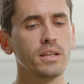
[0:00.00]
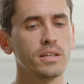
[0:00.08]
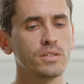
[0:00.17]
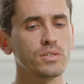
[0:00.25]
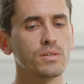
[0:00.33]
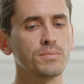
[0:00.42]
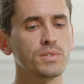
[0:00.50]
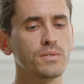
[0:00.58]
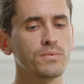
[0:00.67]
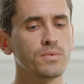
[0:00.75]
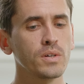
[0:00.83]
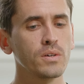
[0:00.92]
but in terms
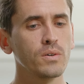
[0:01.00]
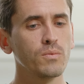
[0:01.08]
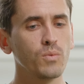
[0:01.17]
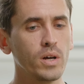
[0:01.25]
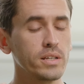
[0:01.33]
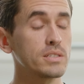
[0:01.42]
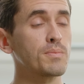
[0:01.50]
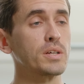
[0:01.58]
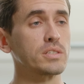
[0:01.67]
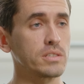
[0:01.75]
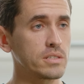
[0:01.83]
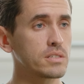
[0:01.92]
of what
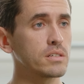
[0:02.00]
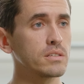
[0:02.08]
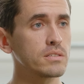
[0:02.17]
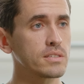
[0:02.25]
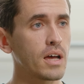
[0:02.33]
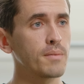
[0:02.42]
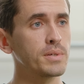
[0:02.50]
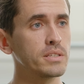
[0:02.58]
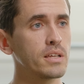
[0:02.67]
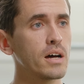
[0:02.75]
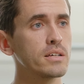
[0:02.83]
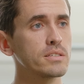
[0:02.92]
especially
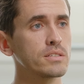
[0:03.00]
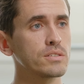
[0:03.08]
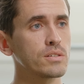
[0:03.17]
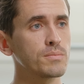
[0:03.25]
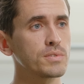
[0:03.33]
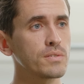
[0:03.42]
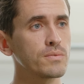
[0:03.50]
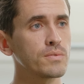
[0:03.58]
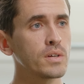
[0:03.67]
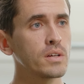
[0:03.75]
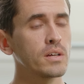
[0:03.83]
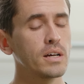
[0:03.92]
psilocybin does in terms of
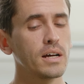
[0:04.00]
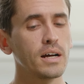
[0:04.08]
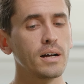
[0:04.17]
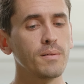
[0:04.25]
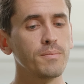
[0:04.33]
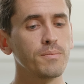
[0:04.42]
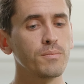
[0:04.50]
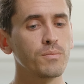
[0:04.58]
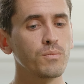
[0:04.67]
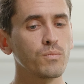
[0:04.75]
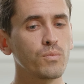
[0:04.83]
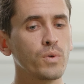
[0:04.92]
um,
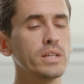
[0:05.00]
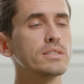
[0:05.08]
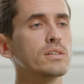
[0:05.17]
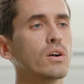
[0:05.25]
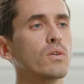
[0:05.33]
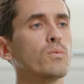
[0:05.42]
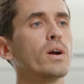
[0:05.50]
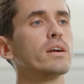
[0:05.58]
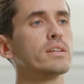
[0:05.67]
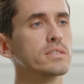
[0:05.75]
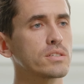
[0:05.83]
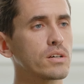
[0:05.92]
raising our
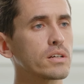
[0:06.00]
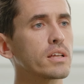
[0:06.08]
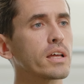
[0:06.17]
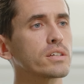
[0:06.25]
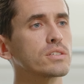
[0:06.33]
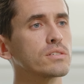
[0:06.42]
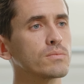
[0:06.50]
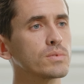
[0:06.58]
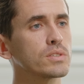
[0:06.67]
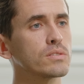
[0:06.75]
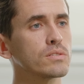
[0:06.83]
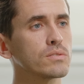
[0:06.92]
awareness and our connection
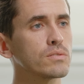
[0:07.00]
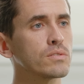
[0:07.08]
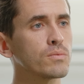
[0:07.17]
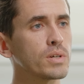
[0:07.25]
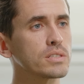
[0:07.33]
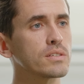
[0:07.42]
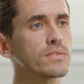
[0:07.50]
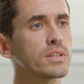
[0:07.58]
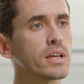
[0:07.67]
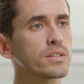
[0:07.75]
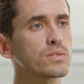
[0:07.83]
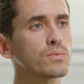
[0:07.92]
with the, the rest of
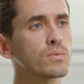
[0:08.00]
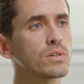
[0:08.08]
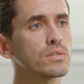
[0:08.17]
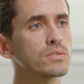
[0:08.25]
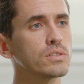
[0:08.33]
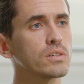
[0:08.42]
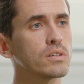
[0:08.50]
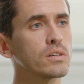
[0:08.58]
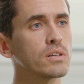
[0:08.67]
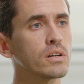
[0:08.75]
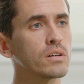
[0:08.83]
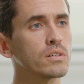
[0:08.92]
the natural world and our,
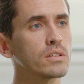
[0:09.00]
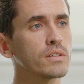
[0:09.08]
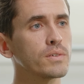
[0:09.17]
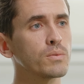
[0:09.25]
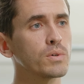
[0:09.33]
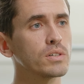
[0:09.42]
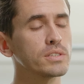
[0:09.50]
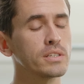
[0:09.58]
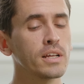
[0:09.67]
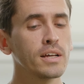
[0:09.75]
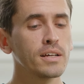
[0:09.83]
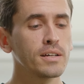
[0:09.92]
and our living world.
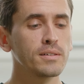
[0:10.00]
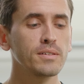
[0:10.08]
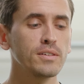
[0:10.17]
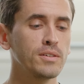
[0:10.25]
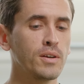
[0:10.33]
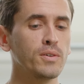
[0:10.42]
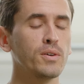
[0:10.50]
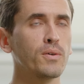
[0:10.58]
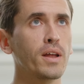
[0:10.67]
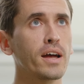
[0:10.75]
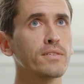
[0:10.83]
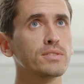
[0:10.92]
And you know, you
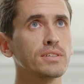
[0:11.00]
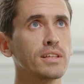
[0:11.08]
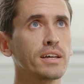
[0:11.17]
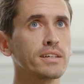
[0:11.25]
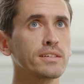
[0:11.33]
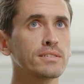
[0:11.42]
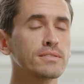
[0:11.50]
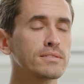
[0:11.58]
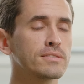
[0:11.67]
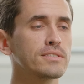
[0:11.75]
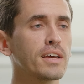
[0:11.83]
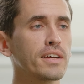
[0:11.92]
don't have to like
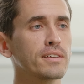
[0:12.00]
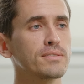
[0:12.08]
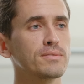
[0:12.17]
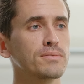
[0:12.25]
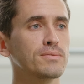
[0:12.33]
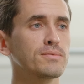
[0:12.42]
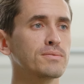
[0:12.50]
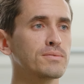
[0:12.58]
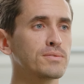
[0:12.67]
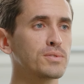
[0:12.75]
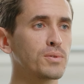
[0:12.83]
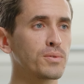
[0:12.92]
take
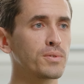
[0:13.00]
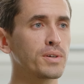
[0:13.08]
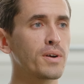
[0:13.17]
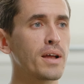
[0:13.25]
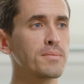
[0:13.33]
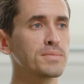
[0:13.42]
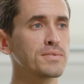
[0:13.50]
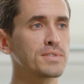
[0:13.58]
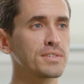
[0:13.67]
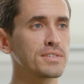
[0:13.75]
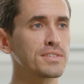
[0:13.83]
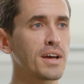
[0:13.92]
two or three grams of
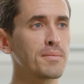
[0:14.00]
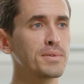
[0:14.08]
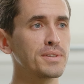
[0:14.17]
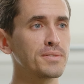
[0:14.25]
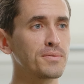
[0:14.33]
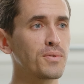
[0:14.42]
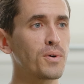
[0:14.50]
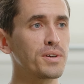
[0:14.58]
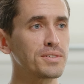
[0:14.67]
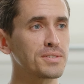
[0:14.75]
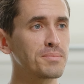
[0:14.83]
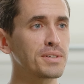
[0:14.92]
psilocybin in the
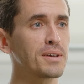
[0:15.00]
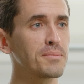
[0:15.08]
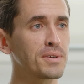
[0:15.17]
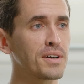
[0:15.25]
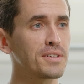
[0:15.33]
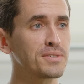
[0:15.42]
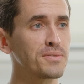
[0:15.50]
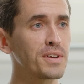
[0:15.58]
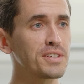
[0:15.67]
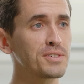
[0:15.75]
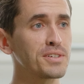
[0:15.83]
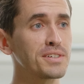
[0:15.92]
forest to become a
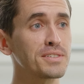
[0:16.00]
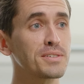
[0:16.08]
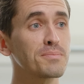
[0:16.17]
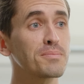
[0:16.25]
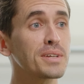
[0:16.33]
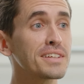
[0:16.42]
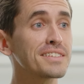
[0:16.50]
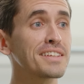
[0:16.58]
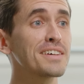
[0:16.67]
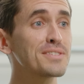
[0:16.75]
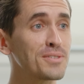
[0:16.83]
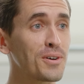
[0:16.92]
conservationist, but
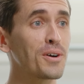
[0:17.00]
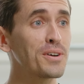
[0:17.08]
it doesn't